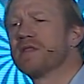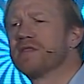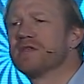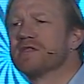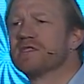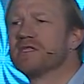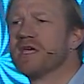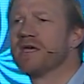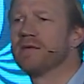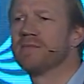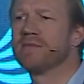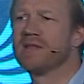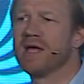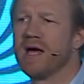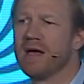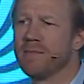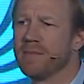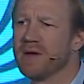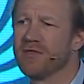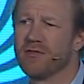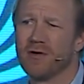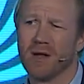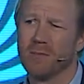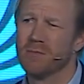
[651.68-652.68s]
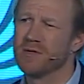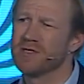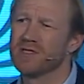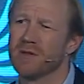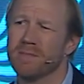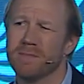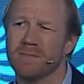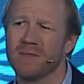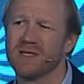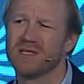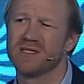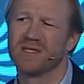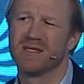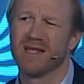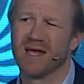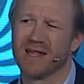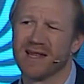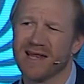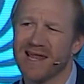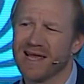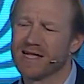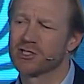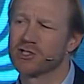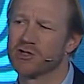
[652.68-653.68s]
at the same time, I thought I must have missed
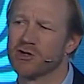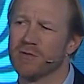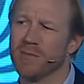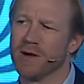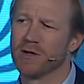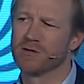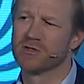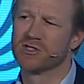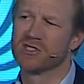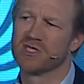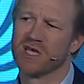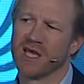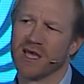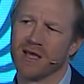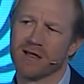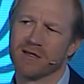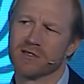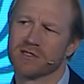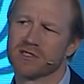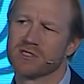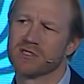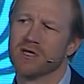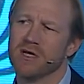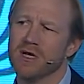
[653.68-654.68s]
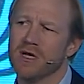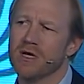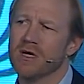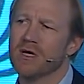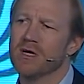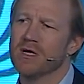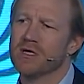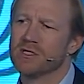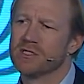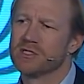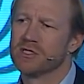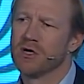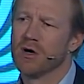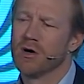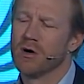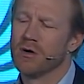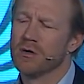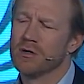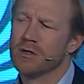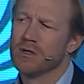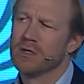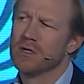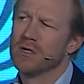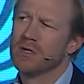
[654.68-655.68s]
that lecture about sales.
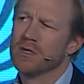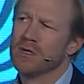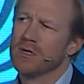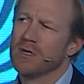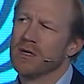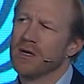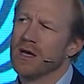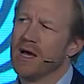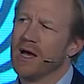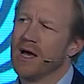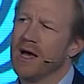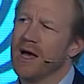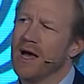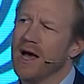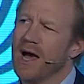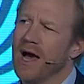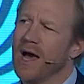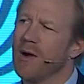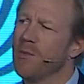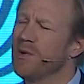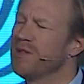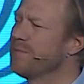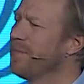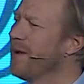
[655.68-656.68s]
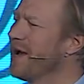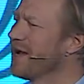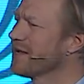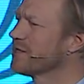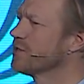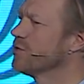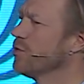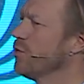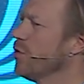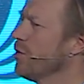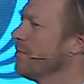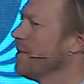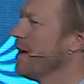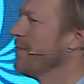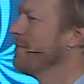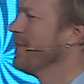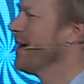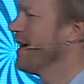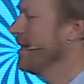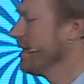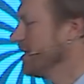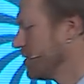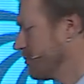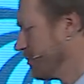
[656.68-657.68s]
So I went back to all my
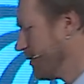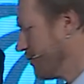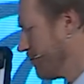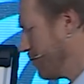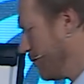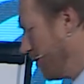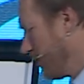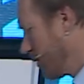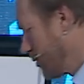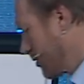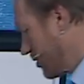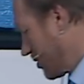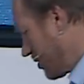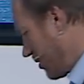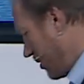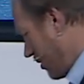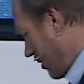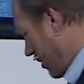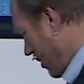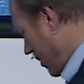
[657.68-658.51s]
management books,